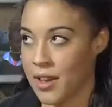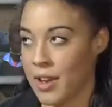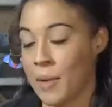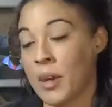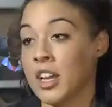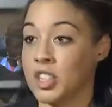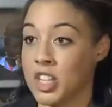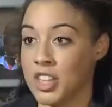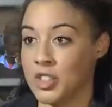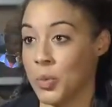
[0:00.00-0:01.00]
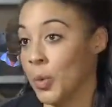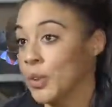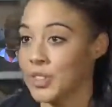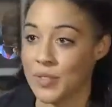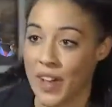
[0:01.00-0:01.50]
I'm not going to change the
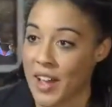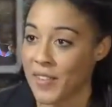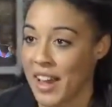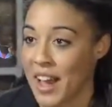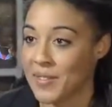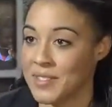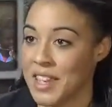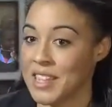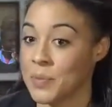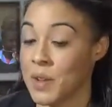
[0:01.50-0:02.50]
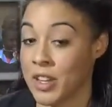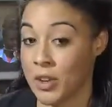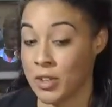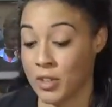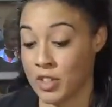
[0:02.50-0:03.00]
world in 5.5 days, but, you
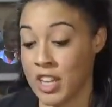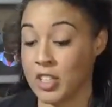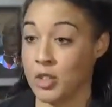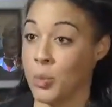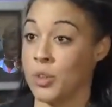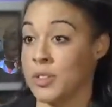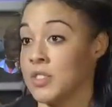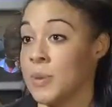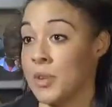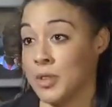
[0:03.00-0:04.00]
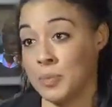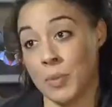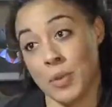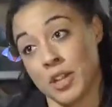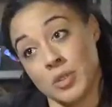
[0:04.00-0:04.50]
know, you change the world of some of those
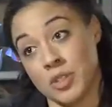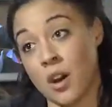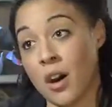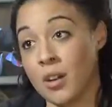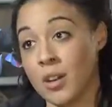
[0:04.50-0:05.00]
people that you saw.